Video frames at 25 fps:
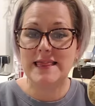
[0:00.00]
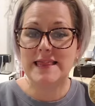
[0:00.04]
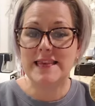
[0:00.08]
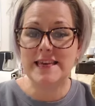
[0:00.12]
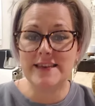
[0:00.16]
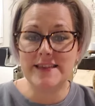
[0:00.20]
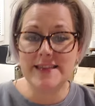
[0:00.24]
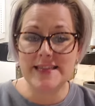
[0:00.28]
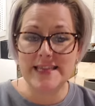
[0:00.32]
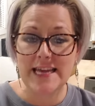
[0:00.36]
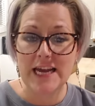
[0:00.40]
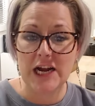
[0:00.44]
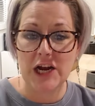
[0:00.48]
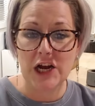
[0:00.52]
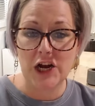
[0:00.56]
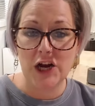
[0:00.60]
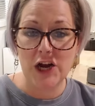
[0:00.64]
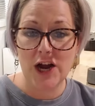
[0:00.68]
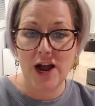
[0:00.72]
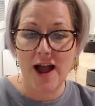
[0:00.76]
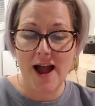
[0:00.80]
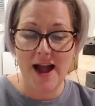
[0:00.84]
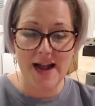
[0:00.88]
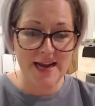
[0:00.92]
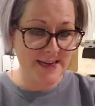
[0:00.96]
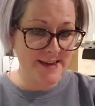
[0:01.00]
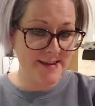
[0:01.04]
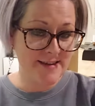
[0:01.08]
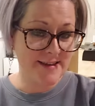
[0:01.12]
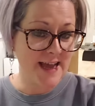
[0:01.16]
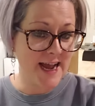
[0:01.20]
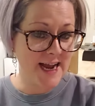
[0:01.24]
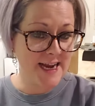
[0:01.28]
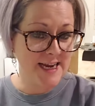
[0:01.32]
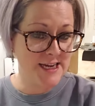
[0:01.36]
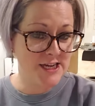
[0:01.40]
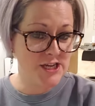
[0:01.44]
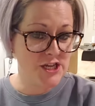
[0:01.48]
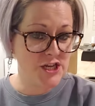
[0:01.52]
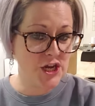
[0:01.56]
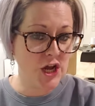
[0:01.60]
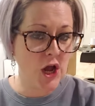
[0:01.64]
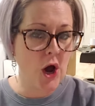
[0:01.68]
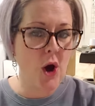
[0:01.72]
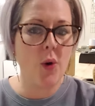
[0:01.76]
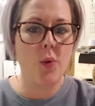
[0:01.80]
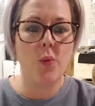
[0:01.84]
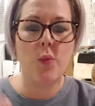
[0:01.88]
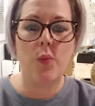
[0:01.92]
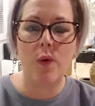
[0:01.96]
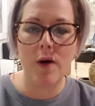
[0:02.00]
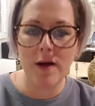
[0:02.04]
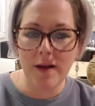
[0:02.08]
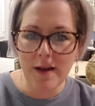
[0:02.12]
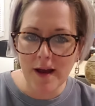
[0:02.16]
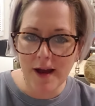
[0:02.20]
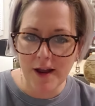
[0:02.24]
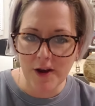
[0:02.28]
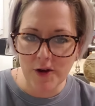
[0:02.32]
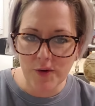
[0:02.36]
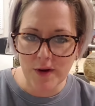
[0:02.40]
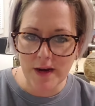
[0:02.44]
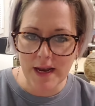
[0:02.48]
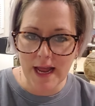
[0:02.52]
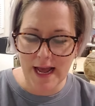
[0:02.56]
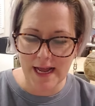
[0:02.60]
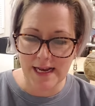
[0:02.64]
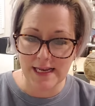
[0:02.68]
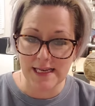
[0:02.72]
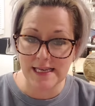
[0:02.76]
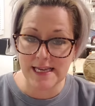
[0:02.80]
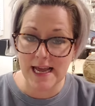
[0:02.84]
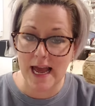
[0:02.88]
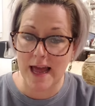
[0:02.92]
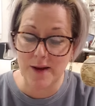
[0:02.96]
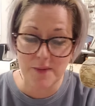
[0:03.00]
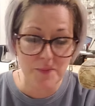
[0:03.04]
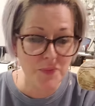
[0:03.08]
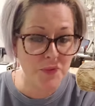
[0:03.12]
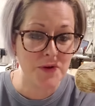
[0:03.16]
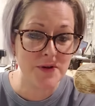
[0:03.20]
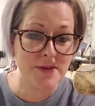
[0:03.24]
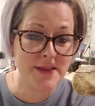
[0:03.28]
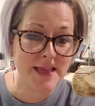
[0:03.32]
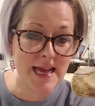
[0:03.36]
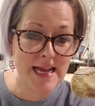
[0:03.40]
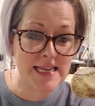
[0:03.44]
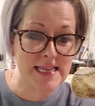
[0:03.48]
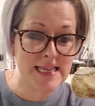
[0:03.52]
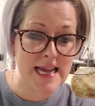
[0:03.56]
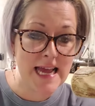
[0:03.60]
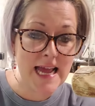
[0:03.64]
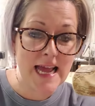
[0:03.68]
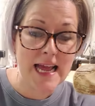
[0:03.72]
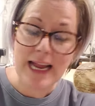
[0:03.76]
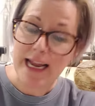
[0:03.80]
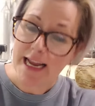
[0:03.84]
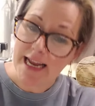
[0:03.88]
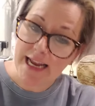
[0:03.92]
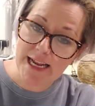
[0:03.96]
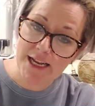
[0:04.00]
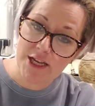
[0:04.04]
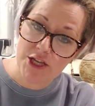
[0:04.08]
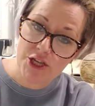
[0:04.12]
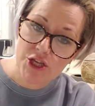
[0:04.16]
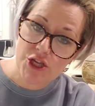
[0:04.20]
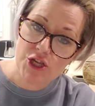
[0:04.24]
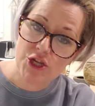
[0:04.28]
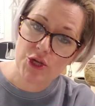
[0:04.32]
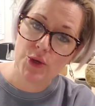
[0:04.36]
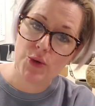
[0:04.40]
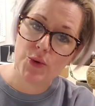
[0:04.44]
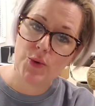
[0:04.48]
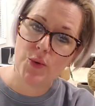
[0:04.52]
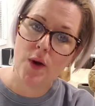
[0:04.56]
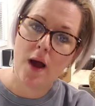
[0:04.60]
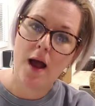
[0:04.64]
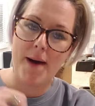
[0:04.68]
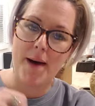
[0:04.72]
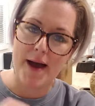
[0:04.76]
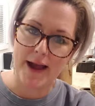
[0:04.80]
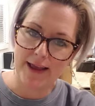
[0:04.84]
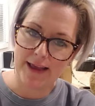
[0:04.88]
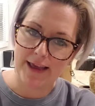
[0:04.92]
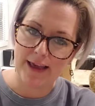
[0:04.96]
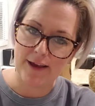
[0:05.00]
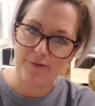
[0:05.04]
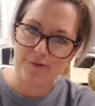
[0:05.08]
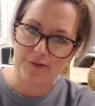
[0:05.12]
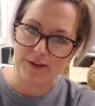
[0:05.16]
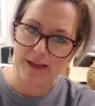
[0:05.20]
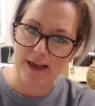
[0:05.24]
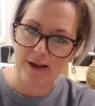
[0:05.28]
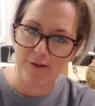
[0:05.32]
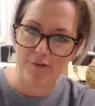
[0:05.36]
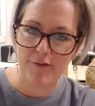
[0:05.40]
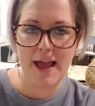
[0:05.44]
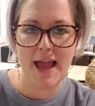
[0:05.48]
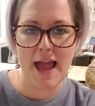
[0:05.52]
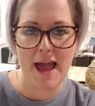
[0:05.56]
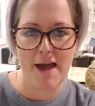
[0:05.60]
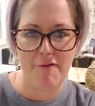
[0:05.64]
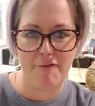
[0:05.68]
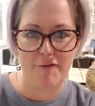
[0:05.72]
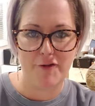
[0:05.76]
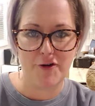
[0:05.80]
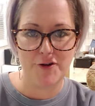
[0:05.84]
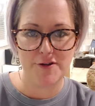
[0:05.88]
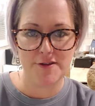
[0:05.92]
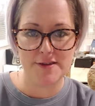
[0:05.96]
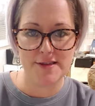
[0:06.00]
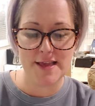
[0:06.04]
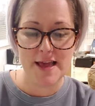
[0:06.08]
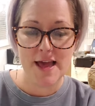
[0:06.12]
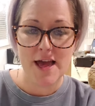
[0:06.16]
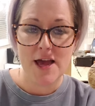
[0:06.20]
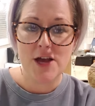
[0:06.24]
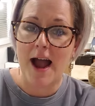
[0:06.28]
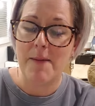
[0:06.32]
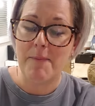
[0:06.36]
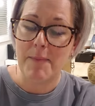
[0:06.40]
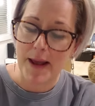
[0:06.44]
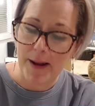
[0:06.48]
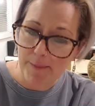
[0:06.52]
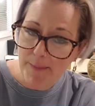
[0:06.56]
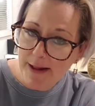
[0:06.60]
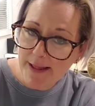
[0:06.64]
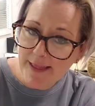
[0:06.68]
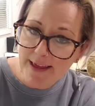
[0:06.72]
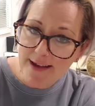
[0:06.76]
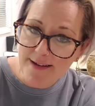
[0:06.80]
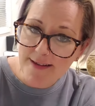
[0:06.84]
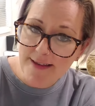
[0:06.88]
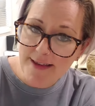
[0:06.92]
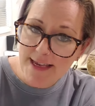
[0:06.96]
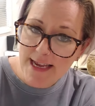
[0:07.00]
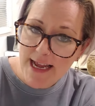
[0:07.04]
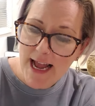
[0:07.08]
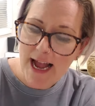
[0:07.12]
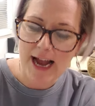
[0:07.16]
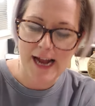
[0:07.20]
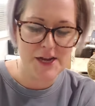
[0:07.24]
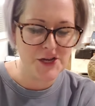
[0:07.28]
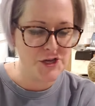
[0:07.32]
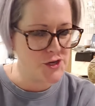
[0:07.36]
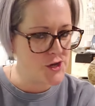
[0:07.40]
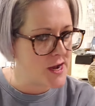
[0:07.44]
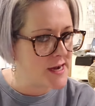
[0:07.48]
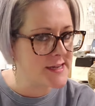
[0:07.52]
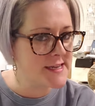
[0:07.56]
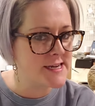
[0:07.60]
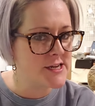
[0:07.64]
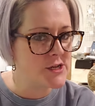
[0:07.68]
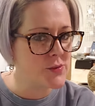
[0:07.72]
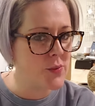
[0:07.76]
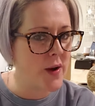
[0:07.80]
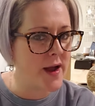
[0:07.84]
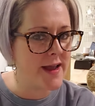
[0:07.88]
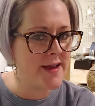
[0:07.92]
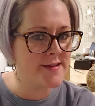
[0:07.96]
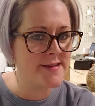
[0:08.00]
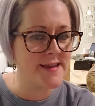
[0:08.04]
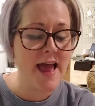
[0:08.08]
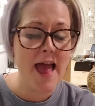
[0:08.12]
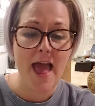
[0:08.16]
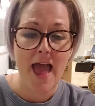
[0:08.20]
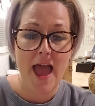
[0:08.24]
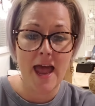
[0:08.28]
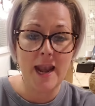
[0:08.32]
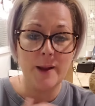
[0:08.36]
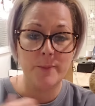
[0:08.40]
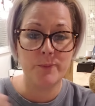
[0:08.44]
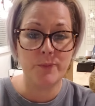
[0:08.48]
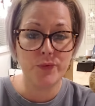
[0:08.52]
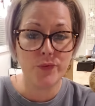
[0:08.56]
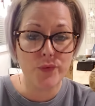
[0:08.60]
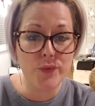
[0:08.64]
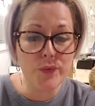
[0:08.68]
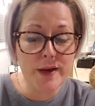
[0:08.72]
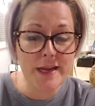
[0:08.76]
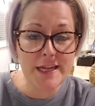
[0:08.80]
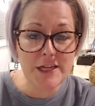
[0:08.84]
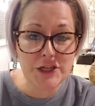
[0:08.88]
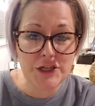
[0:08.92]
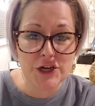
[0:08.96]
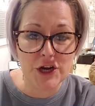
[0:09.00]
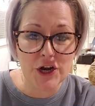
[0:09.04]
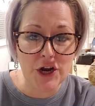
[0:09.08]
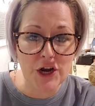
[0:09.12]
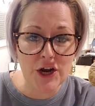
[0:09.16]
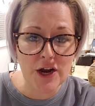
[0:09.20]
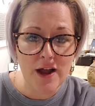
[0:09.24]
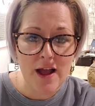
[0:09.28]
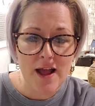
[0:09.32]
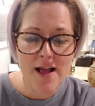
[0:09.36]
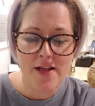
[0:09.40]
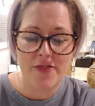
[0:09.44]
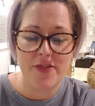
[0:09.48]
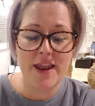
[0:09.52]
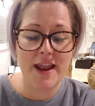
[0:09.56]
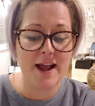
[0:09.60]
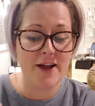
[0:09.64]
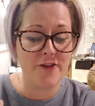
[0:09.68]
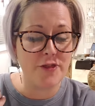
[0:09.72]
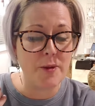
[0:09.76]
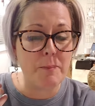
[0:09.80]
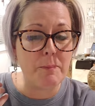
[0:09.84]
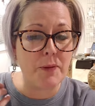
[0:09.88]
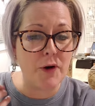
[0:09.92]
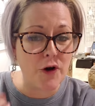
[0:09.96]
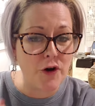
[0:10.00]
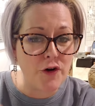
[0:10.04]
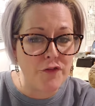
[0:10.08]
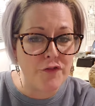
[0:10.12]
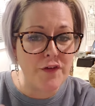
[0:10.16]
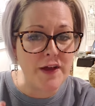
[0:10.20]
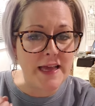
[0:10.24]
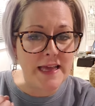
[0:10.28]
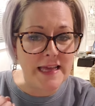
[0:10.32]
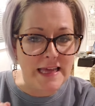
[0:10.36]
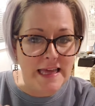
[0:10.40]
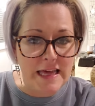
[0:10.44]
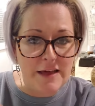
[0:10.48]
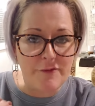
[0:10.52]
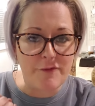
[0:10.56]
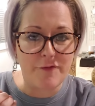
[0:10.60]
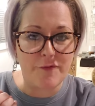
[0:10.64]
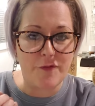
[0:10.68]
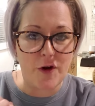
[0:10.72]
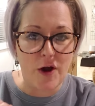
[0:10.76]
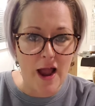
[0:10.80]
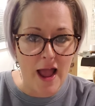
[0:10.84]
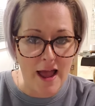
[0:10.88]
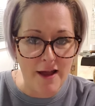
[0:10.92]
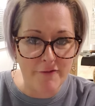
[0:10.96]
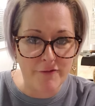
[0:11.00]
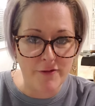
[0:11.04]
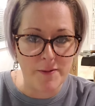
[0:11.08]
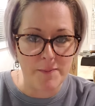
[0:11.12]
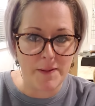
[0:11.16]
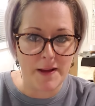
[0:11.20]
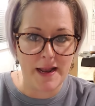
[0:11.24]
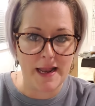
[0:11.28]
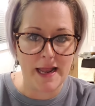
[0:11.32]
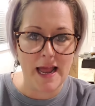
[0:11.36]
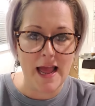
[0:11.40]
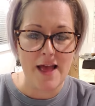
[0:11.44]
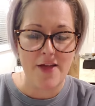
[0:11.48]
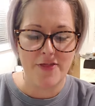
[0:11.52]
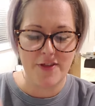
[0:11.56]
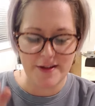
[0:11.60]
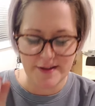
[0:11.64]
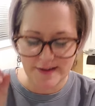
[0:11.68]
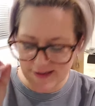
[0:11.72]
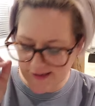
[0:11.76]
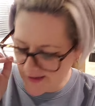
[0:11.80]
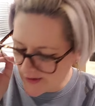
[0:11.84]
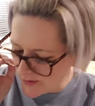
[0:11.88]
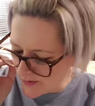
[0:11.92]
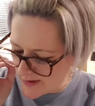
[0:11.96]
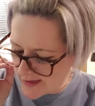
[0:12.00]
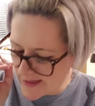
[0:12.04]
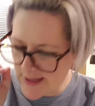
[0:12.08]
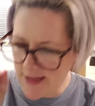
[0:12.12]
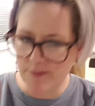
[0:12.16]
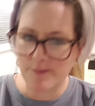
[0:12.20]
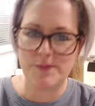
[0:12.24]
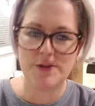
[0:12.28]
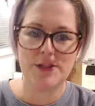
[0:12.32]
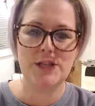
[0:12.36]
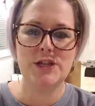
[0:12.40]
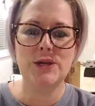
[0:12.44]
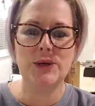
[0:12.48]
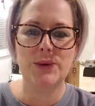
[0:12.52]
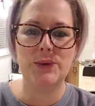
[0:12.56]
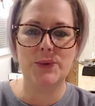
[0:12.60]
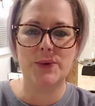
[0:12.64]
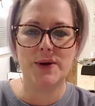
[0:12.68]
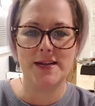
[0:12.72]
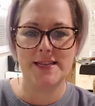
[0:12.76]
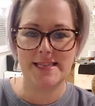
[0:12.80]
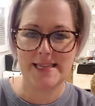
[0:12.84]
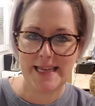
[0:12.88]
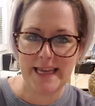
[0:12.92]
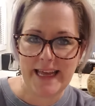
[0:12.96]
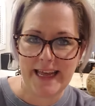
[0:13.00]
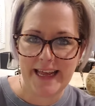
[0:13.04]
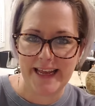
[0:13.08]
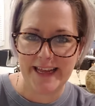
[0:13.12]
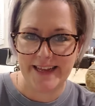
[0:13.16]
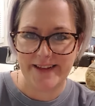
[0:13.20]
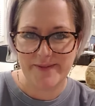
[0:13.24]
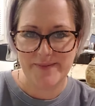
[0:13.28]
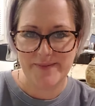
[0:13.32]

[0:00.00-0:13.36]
This year, I decided to go 110% into my gift-giving efforts. I made my list, I checked it twice, and I'm pretty sure that I got the perfect gift for everybody that suits them to a T.